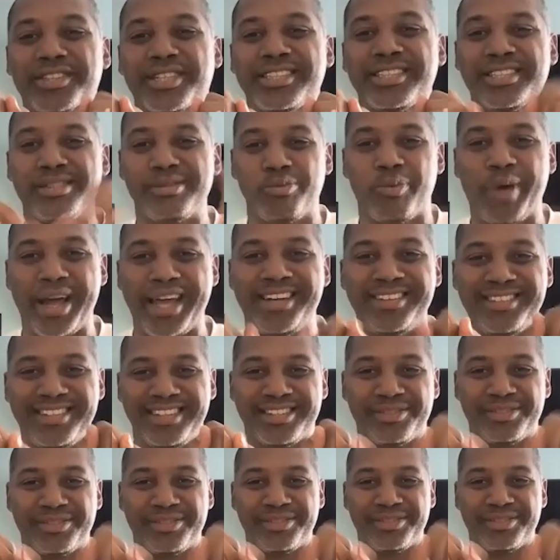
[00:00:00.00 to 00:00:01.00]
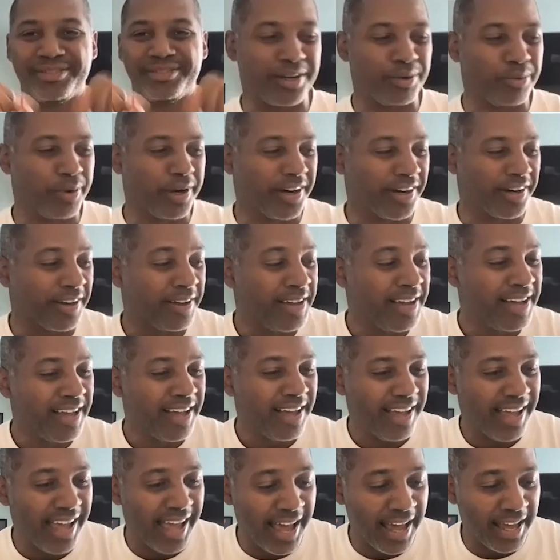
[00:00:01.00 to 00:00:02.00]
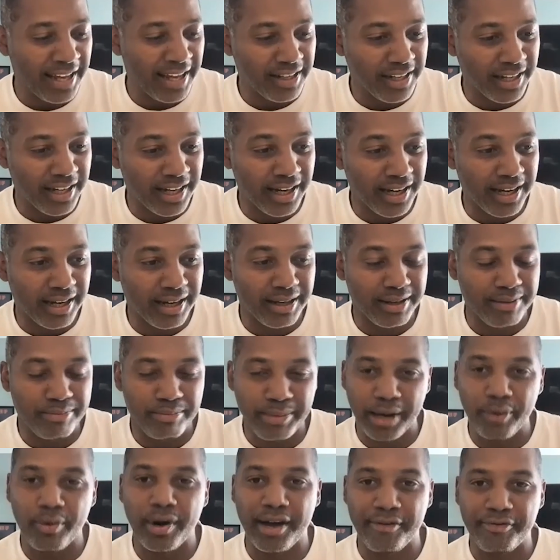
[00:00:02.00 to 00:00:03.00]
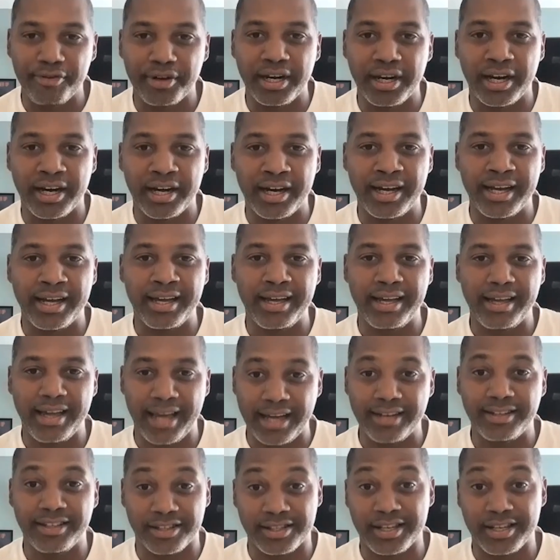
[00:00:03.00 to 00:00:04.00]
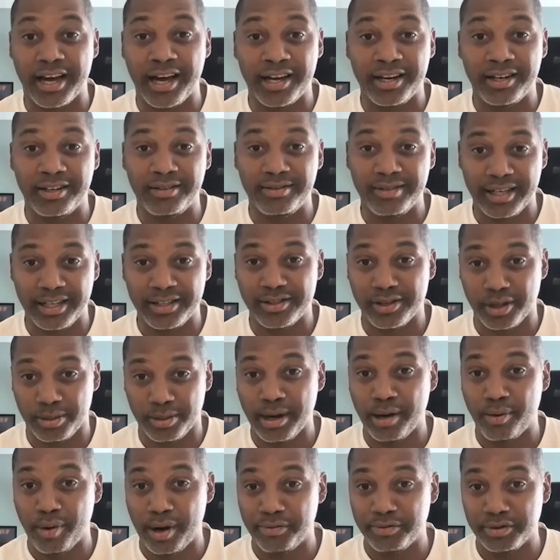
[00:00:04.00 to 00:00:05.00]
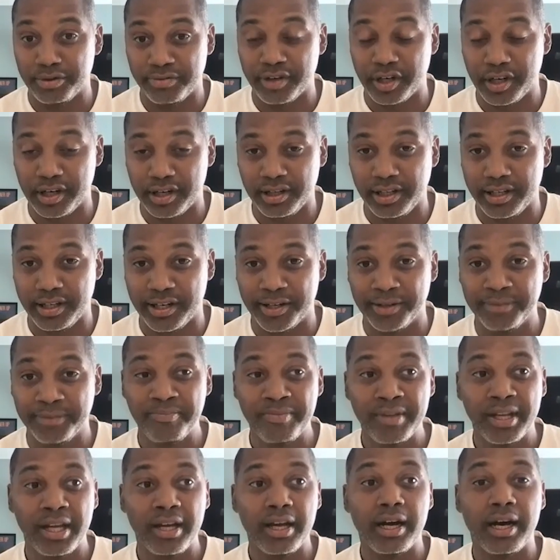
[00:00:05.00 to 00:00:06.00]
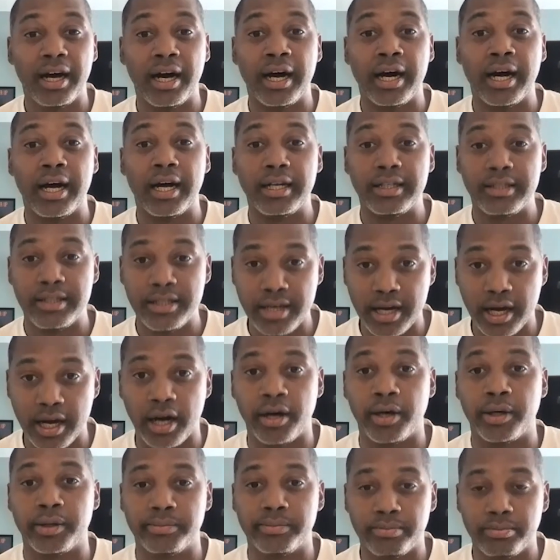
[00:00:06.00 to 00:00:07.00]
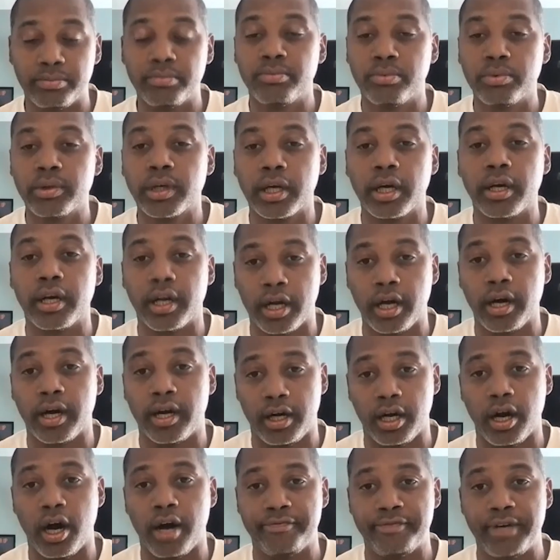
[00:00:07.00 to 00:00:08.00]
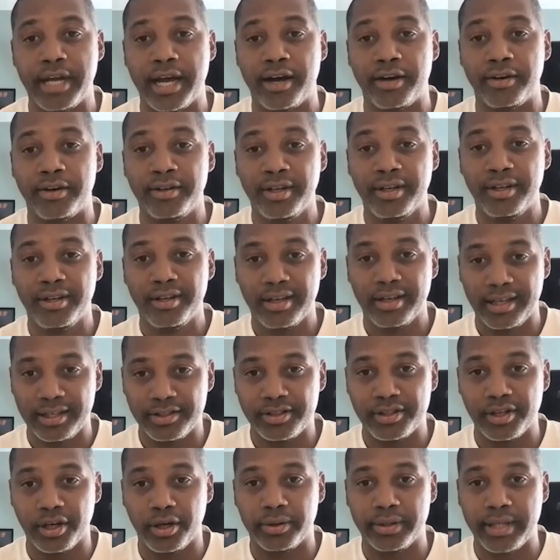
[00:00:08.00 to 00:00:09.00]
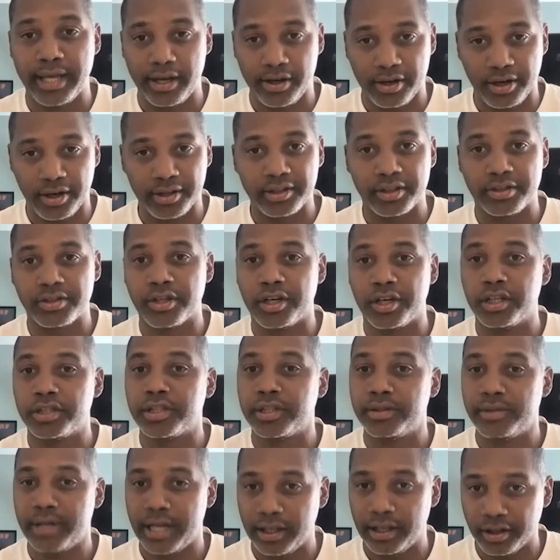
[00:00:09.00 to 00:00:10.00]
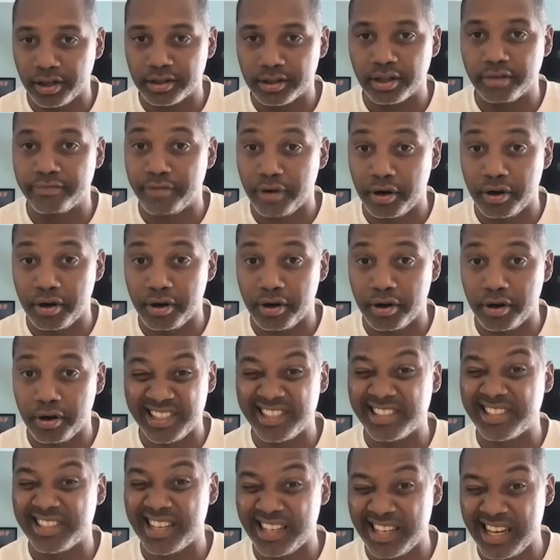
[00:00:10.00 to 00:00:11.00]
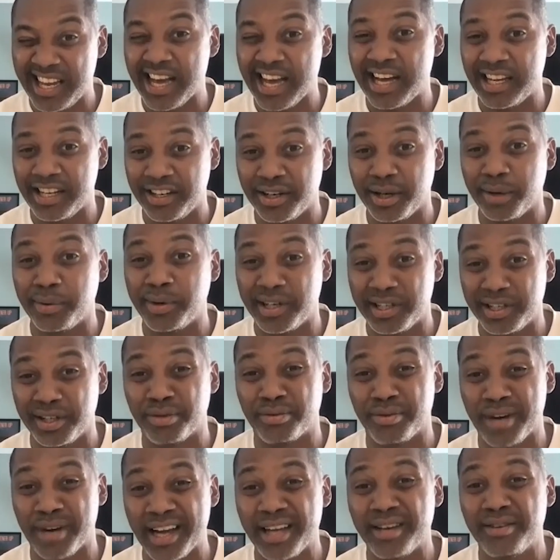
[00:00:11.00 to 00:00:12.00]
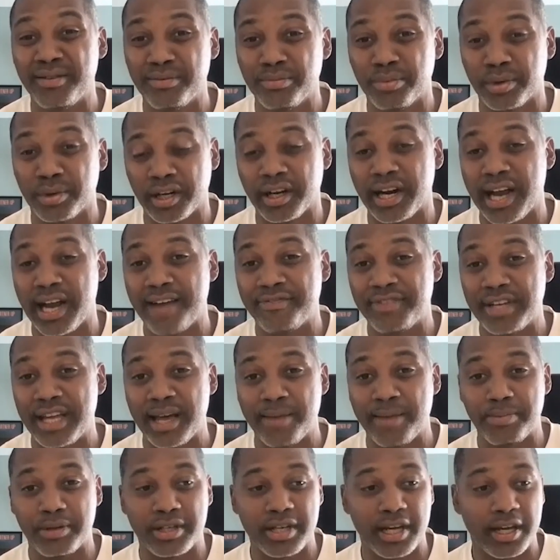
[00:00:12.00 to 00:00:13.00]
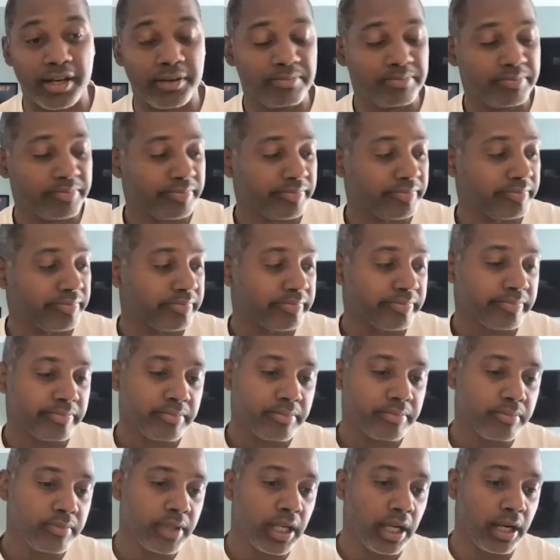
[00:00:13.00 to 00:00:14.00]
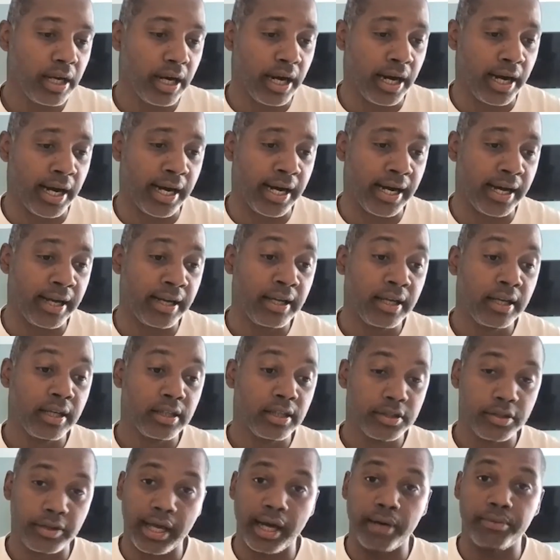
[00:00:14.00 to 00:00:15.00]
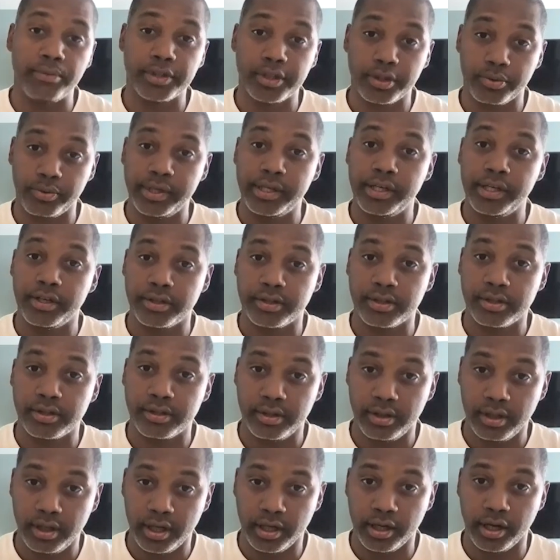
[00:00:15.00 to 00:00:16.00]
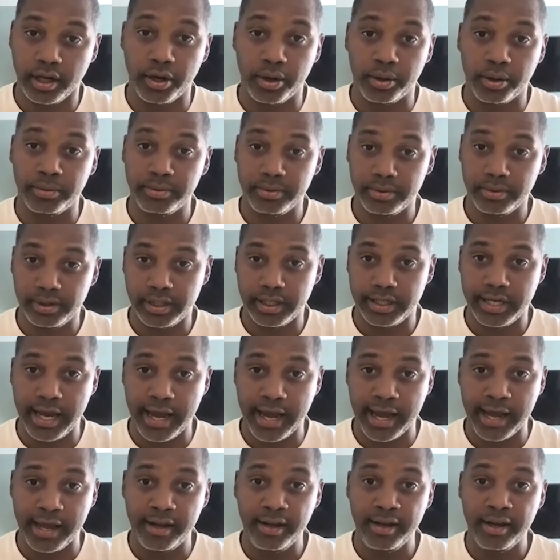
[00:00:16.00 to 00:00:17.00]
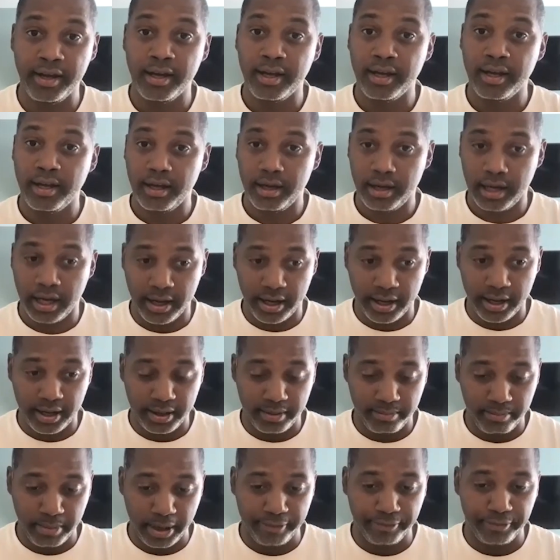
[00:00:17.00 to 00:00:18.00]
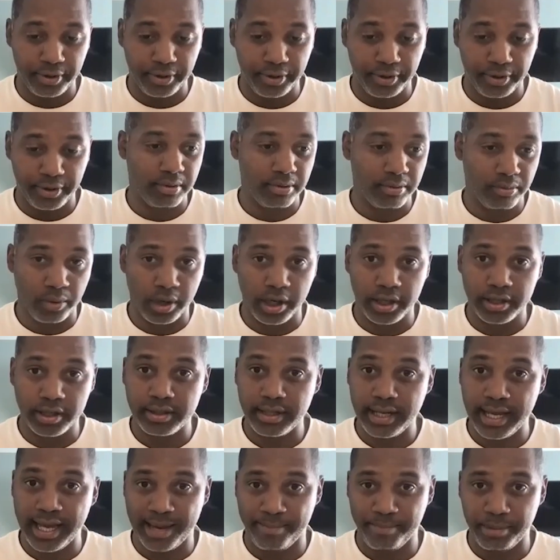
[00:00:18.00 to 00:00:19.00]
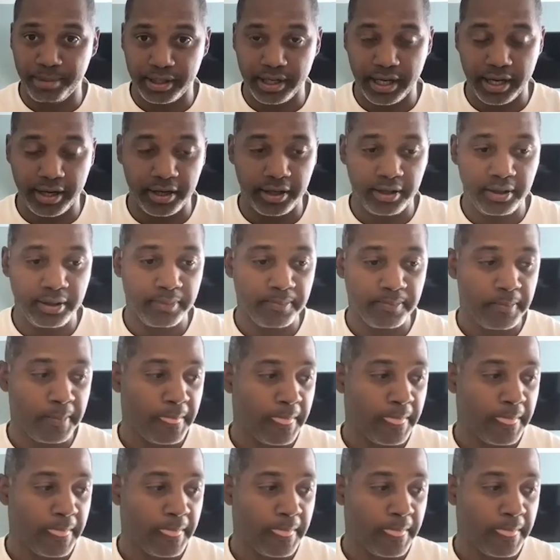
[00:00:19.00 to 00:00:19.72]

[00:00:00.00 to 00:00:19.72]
This wait, this weight is going to work. And uh, my wife and I had decided, and so my wife was very clear, uh, no, we're going to cut it off now. And so they called the surgeon. He looked at photos and he said, Yeah, you know what? You're right. We're going to have to amputate. Uh, so that was three years ago today. Uh, my foot was amputated.